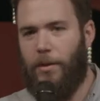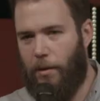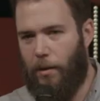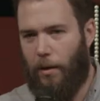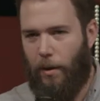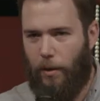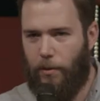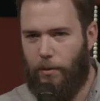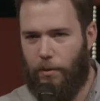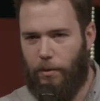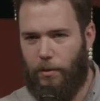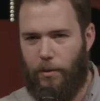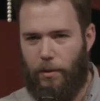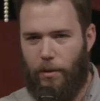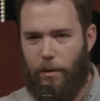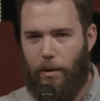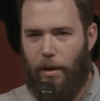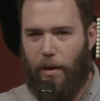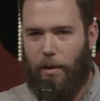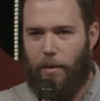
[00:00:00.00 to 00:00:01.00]
you know,
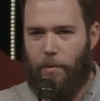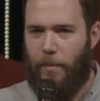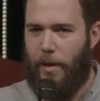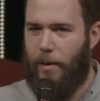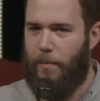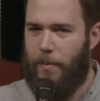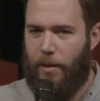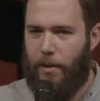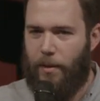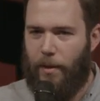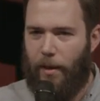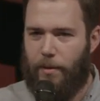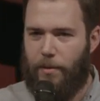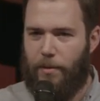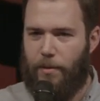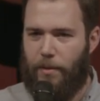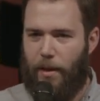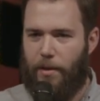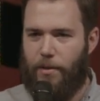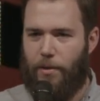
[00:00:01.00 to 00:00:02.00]
maybe
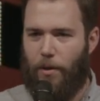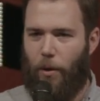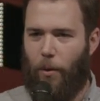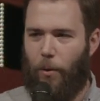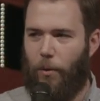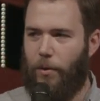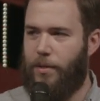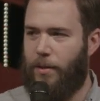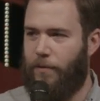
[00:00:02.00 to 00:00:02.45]
that's that's a whole